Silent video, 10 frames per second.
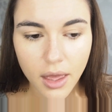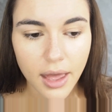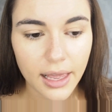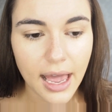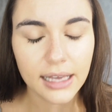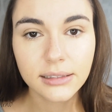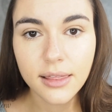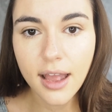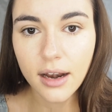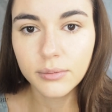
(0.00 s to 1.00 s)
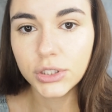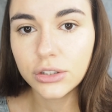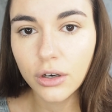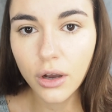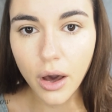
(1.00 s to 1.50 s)
Okay, so then I'm
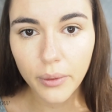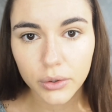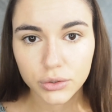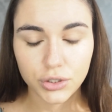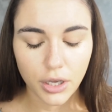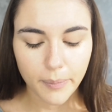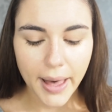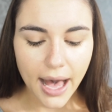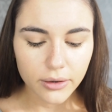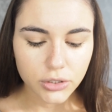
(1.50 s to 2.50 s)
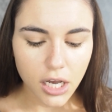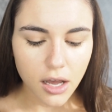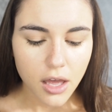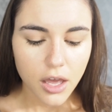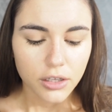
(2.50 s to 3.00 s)
just going to go on to
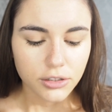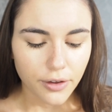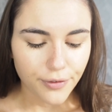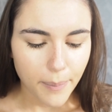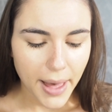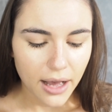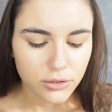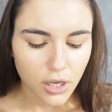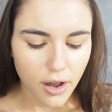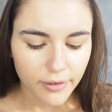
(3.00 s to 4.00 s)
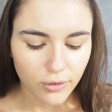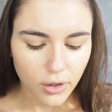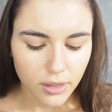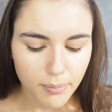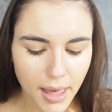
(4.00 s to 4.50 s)
powder. So for powder, I've
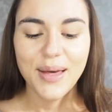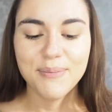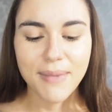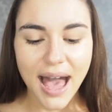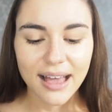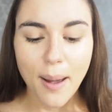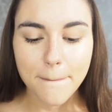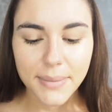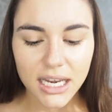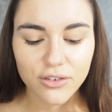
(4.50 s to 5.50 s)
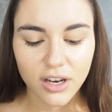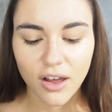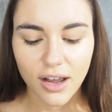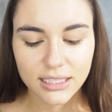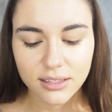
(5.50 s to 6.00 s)
got the MAC
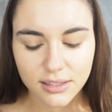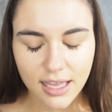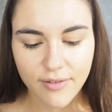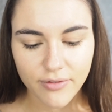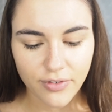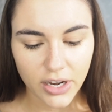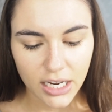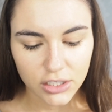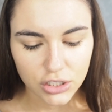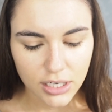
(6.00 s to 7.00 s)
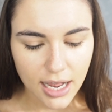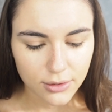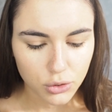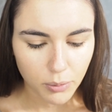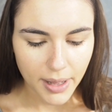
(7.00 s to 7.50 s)
Mineralise Skinfinish Natural